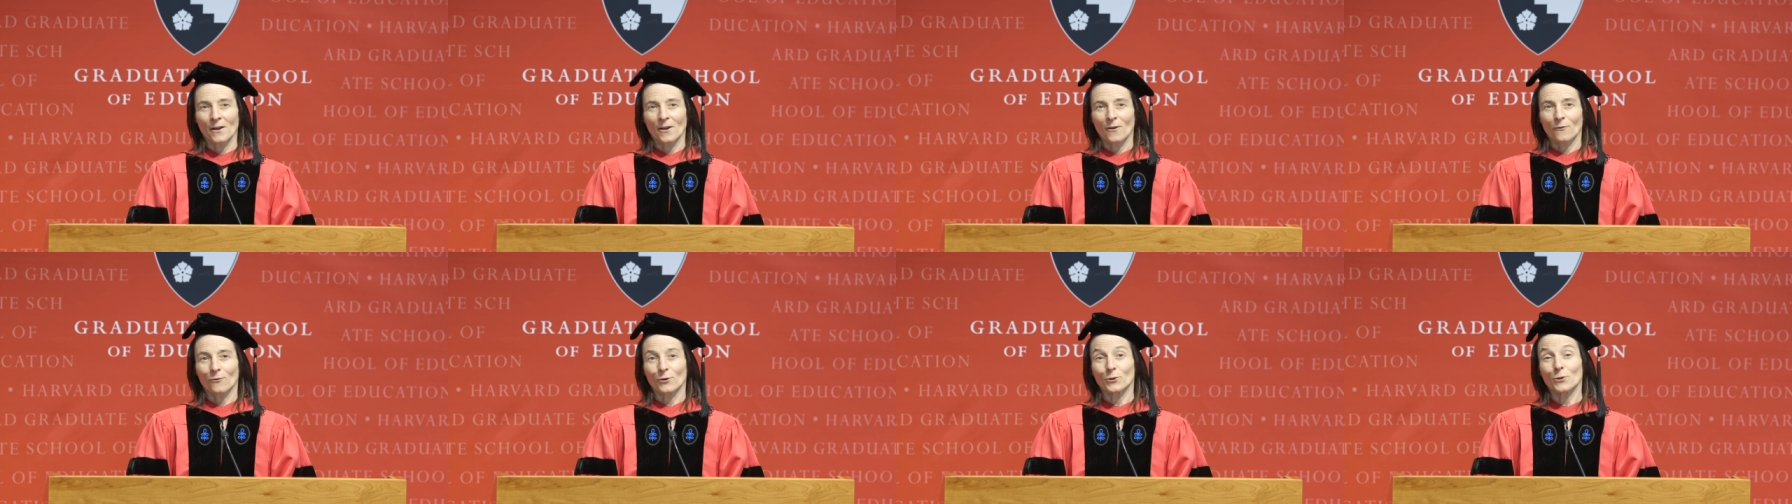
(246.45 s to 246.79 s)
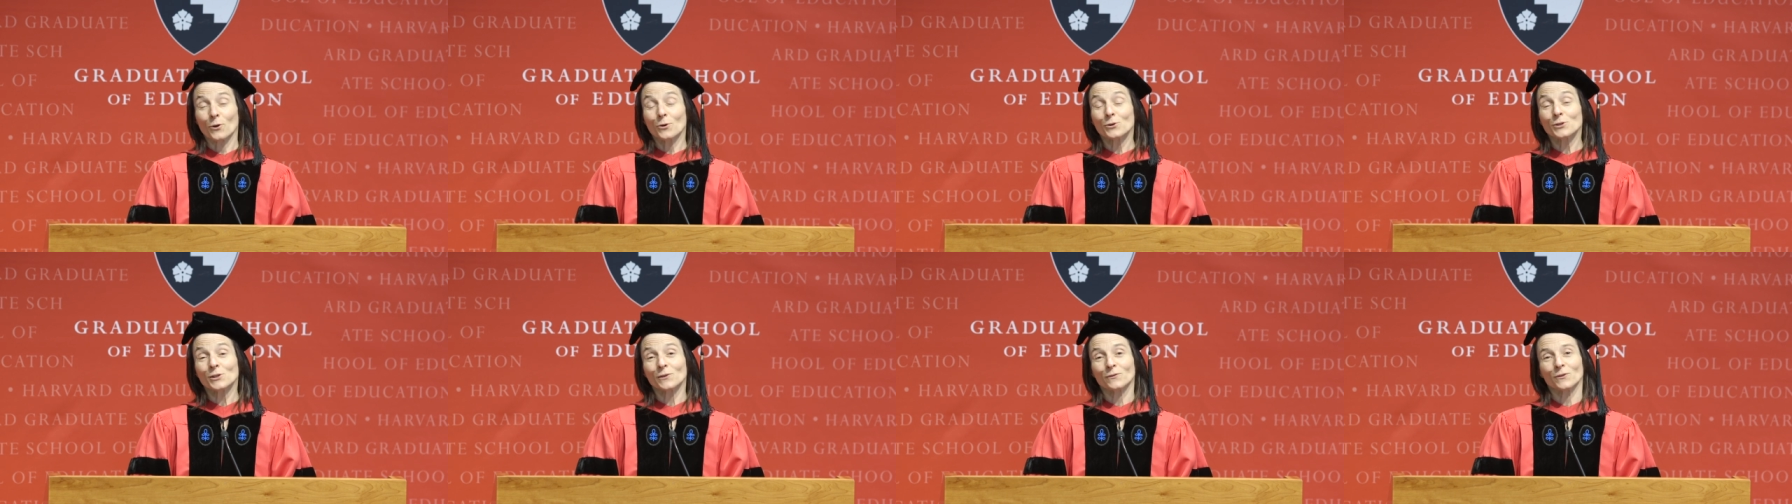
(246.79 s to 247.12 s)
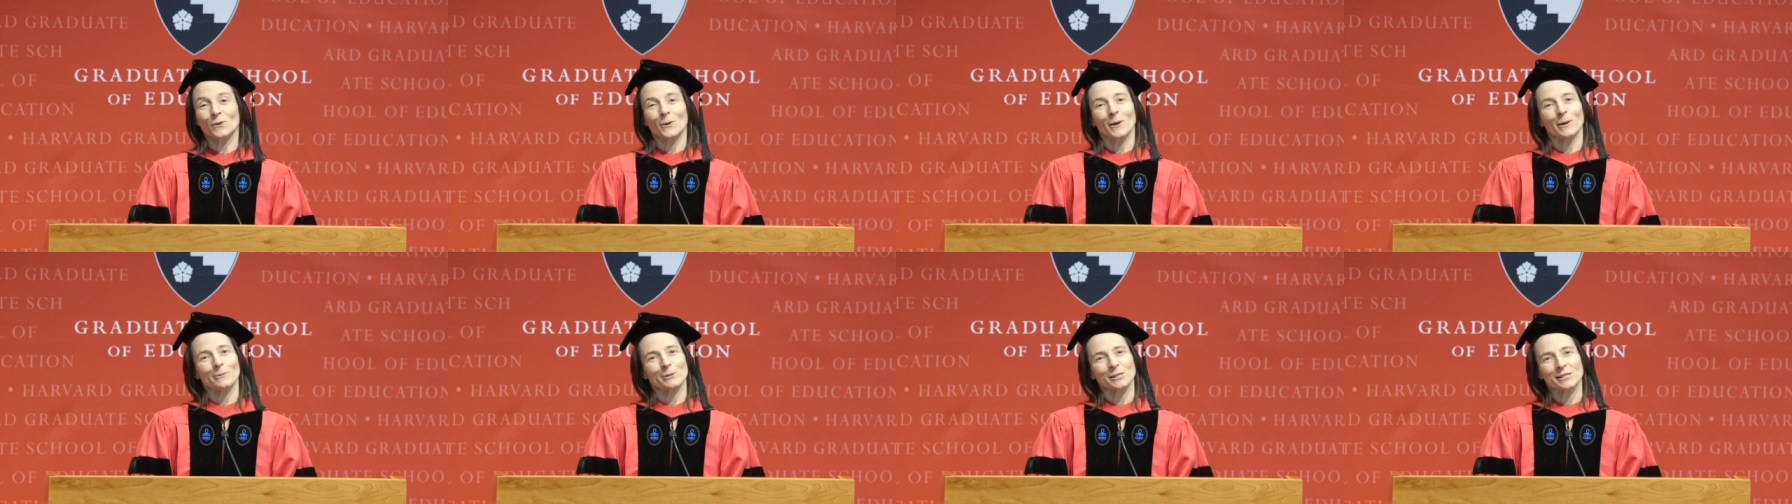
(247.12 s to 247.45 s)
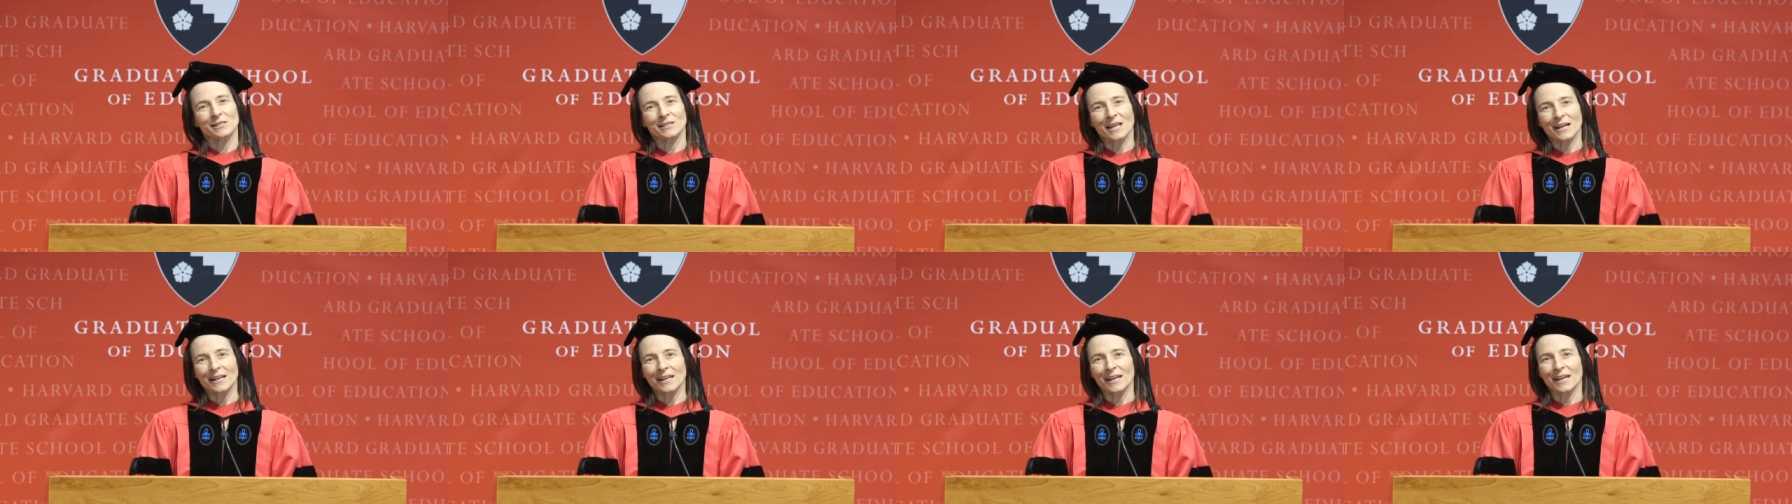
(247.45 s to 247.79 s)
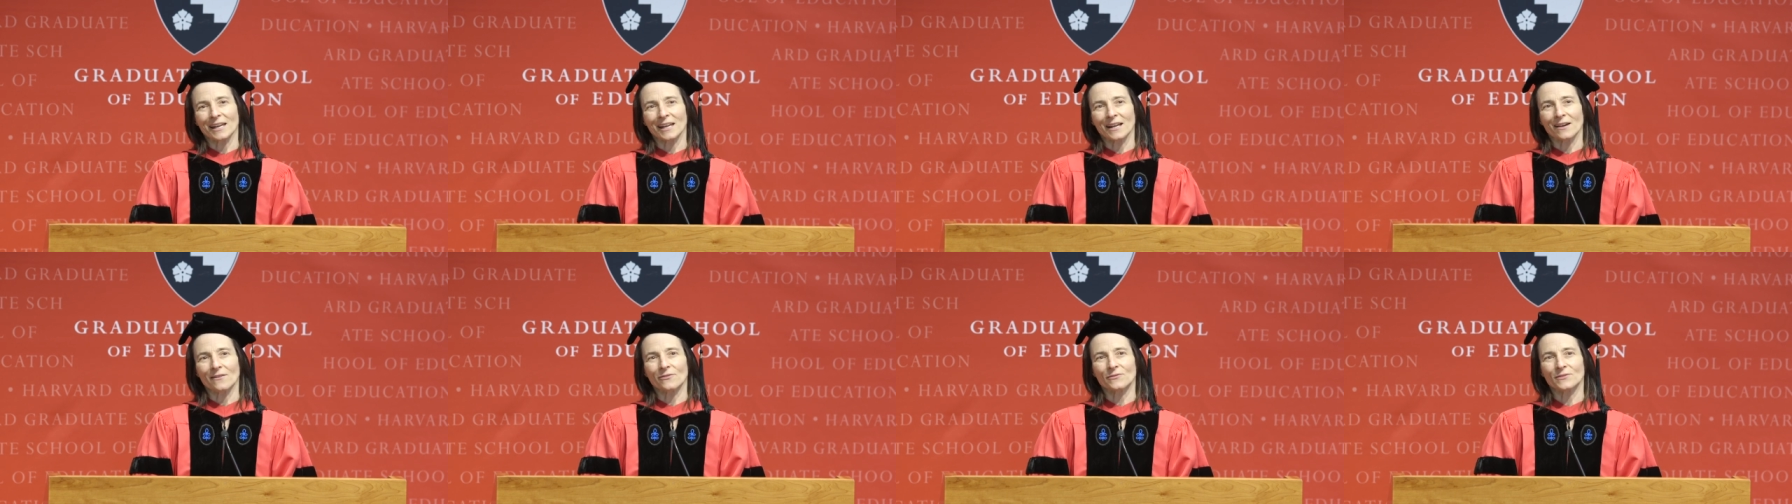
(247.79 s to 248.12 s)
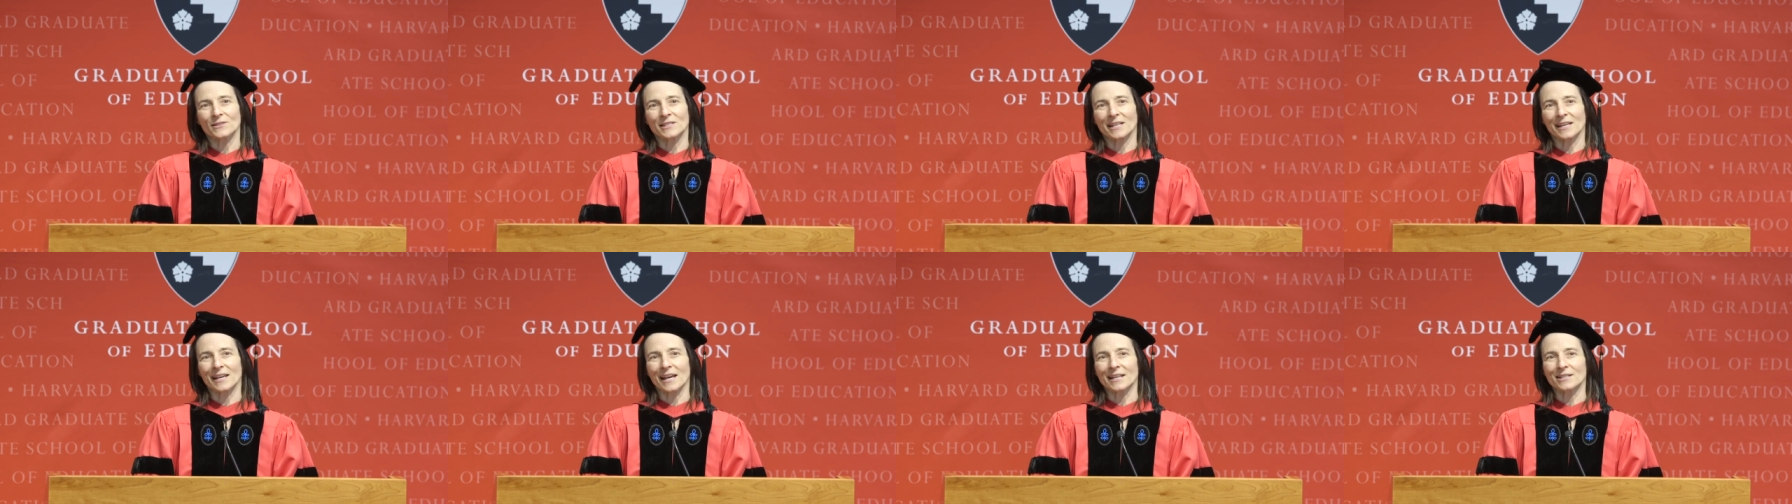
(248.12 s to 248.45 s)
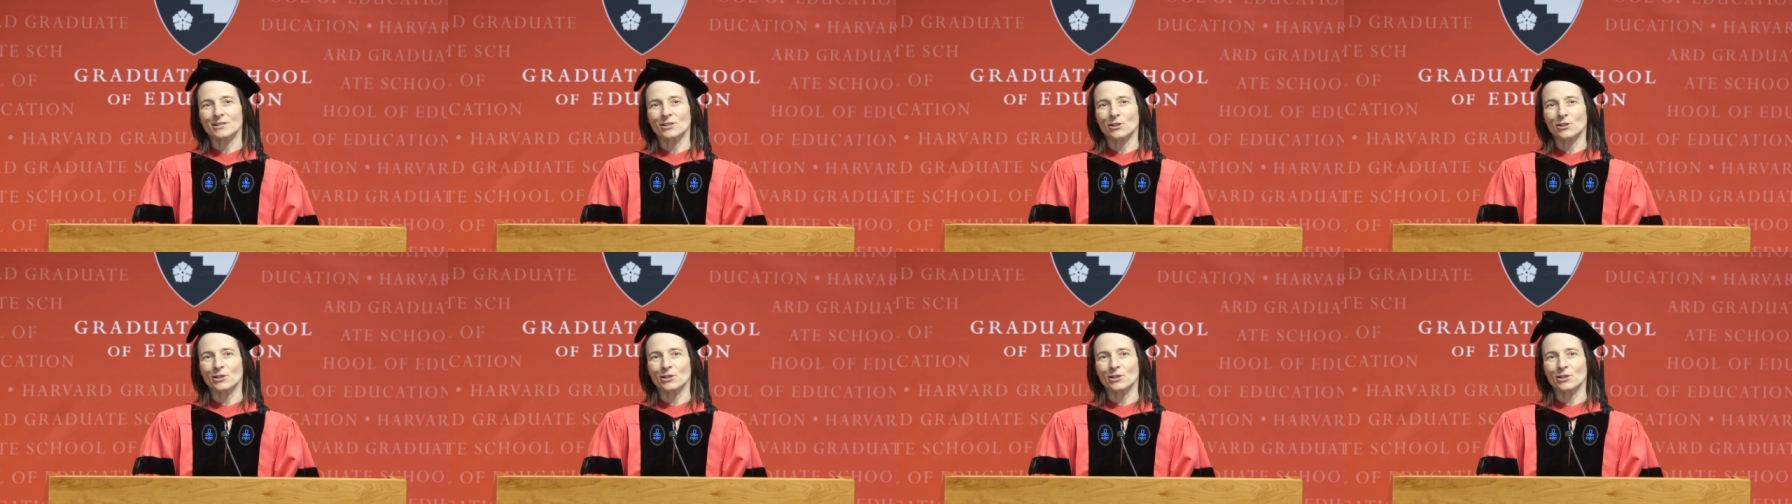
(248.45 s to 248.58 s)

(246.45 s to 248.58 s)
For those of you I was lucky enough to get